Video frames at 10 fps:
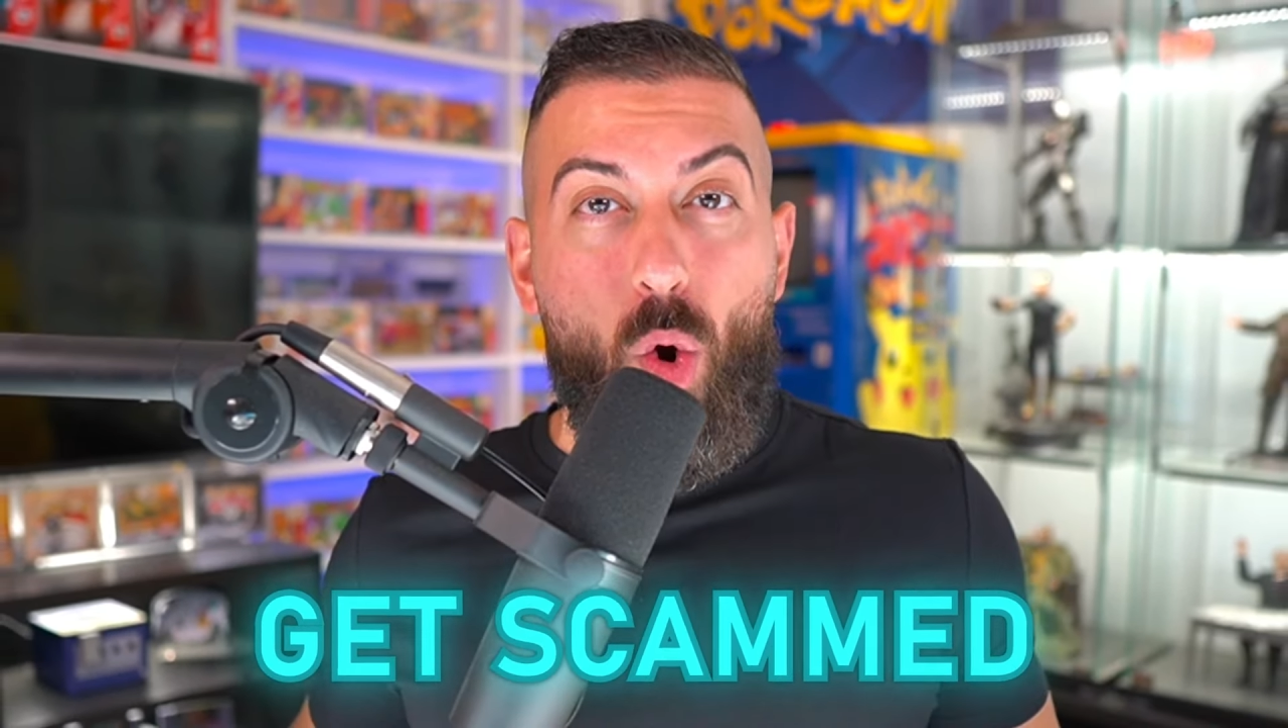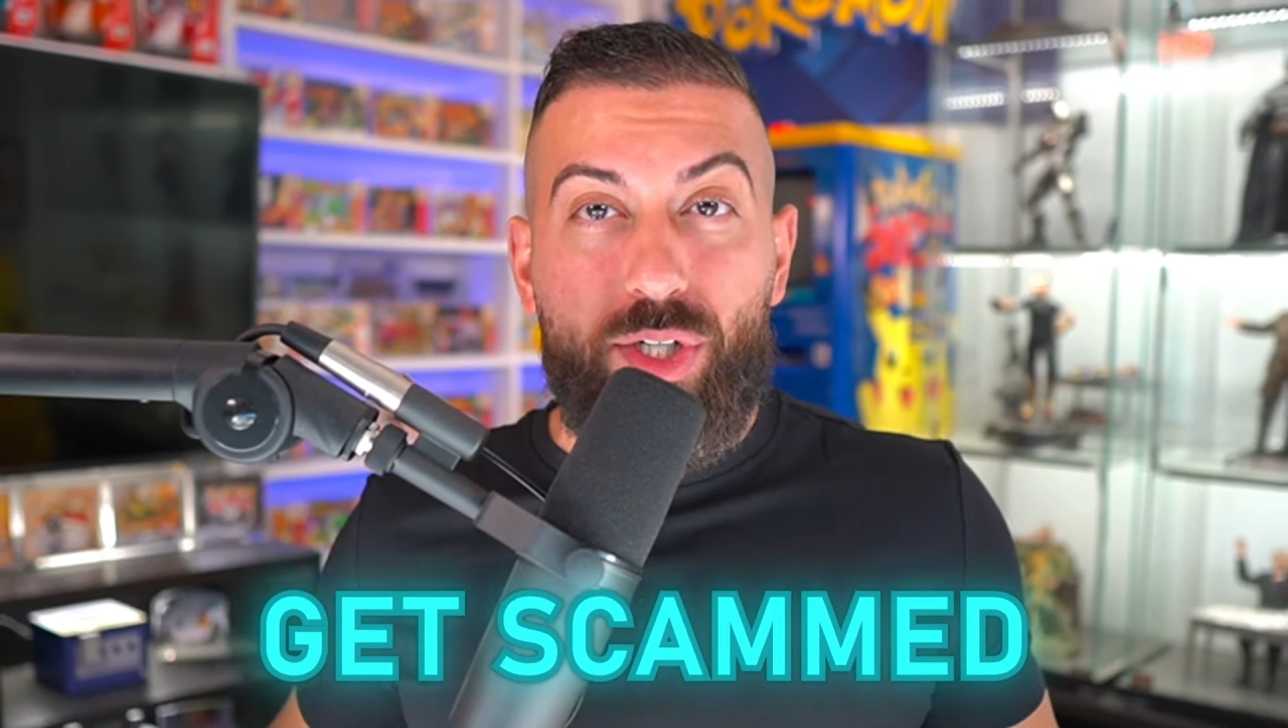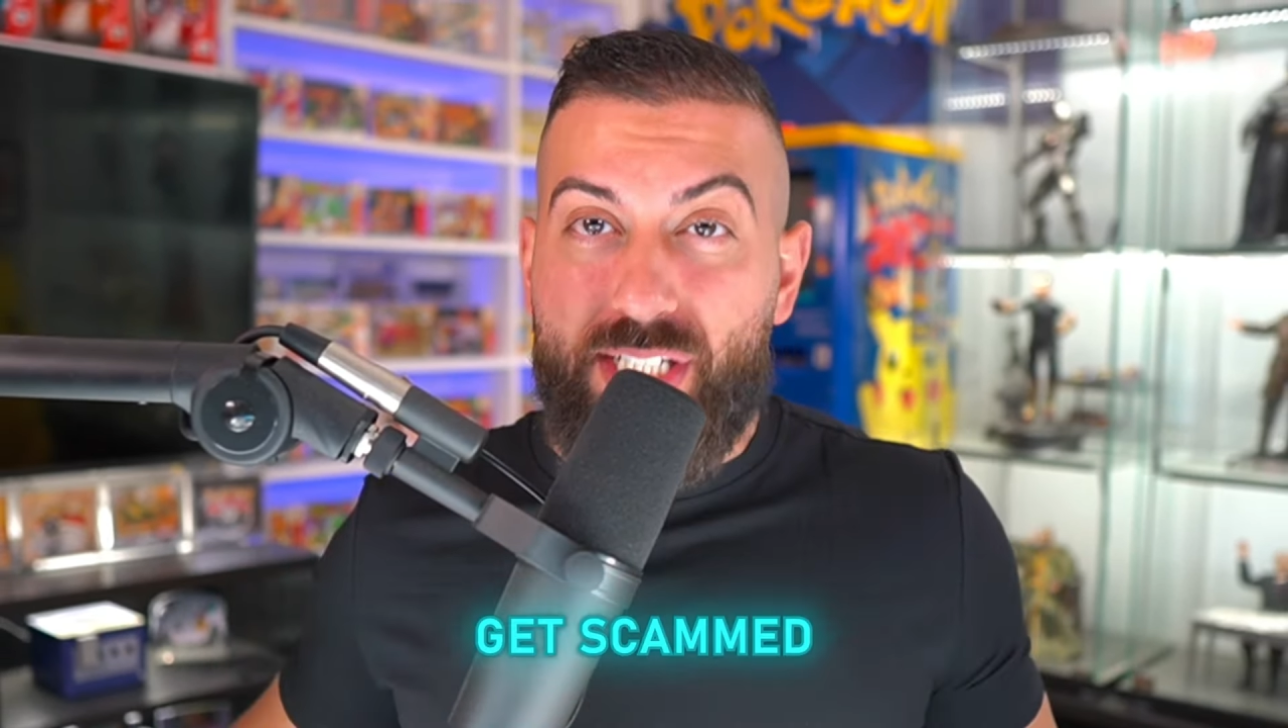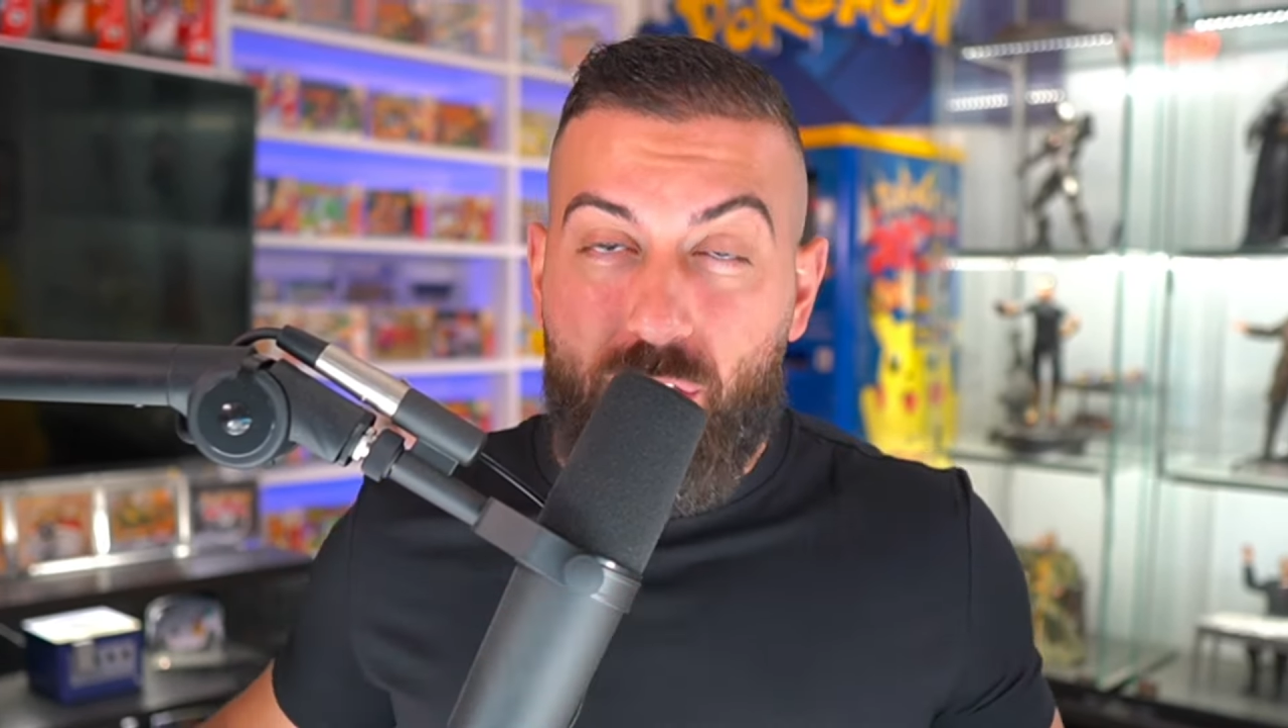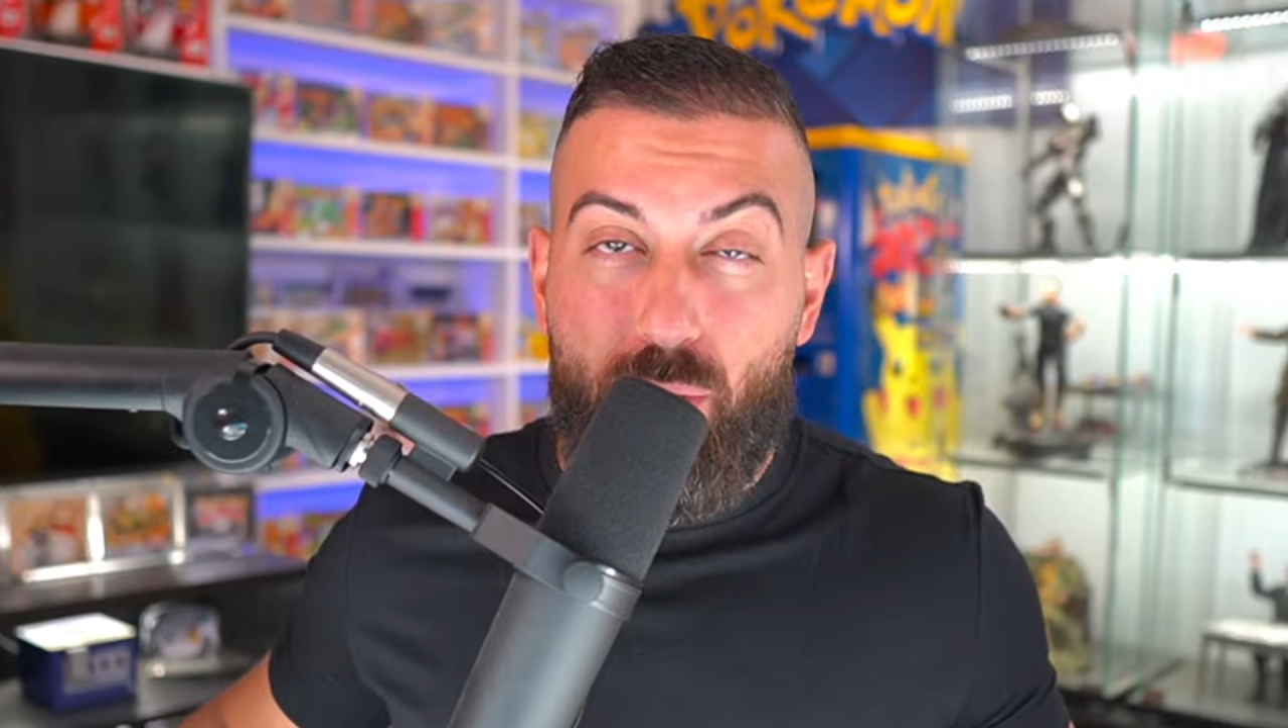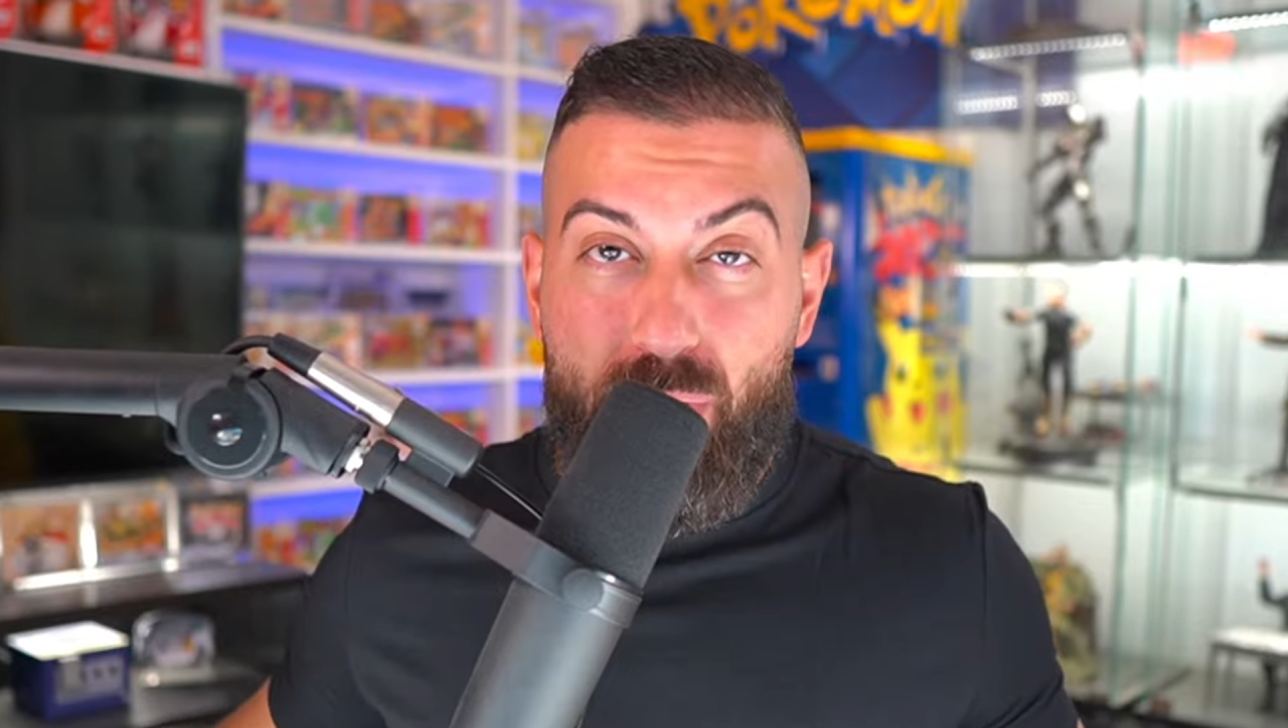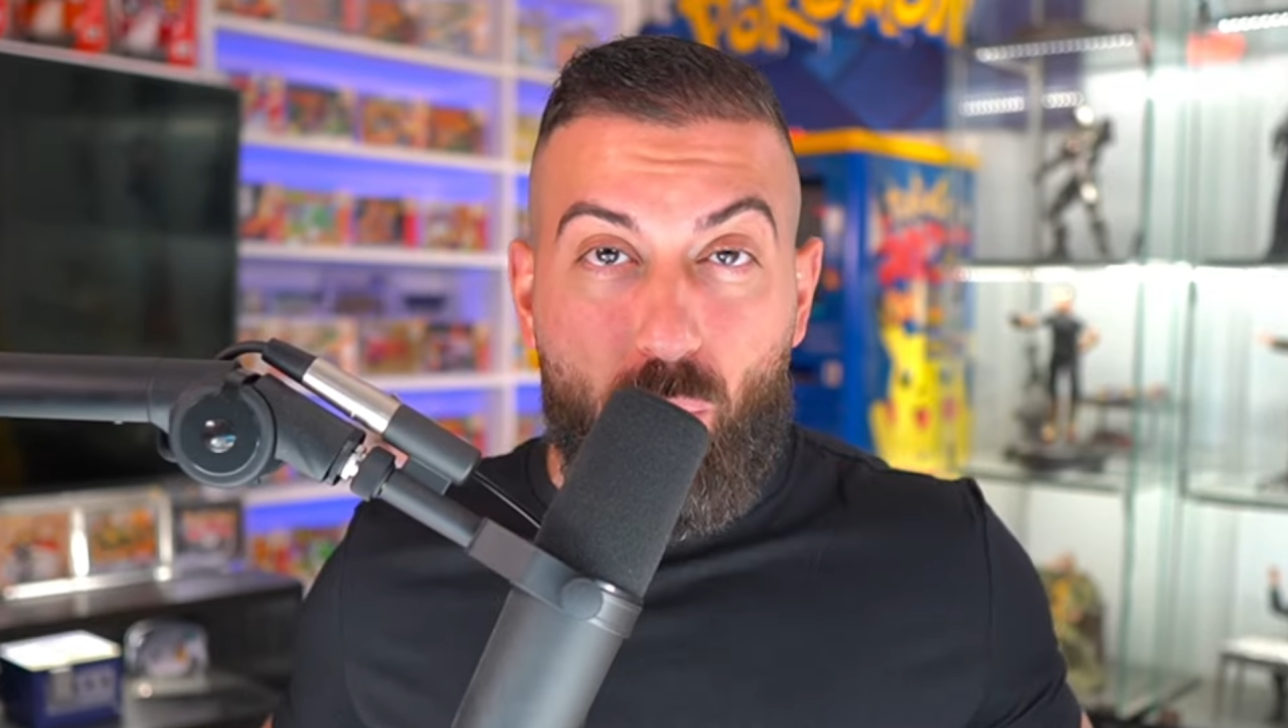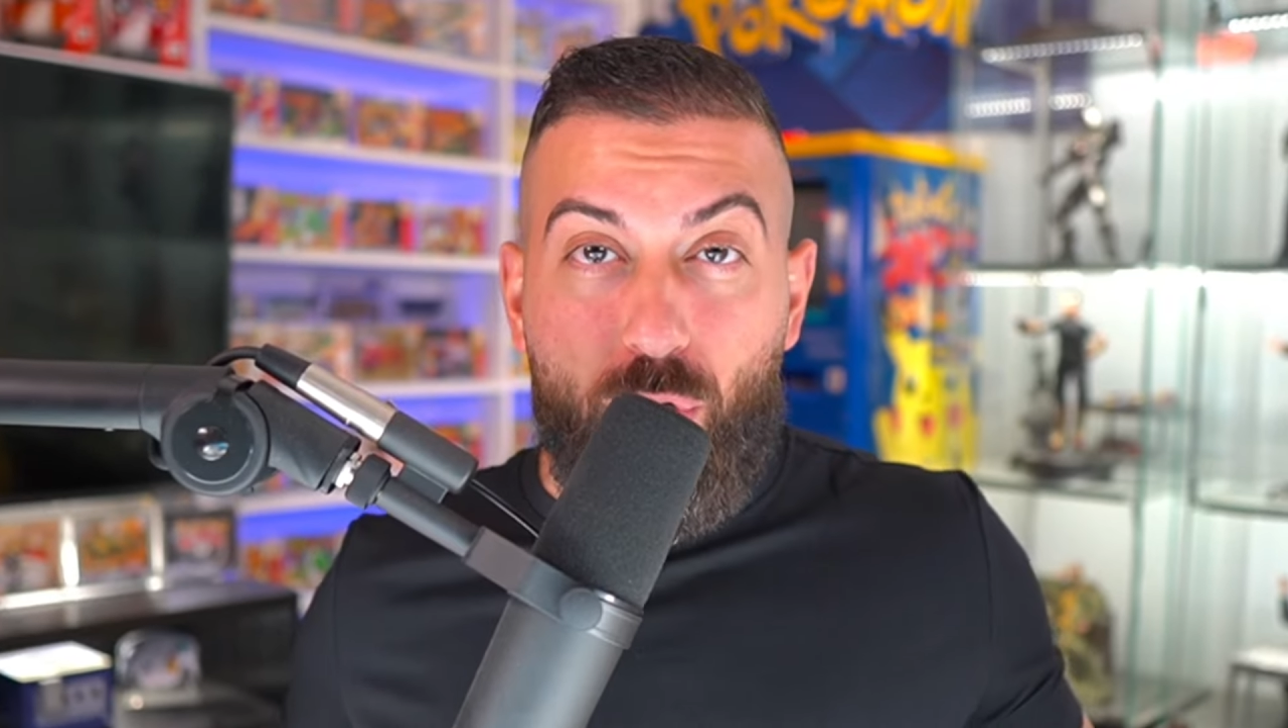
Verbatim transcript: or is this gonna be a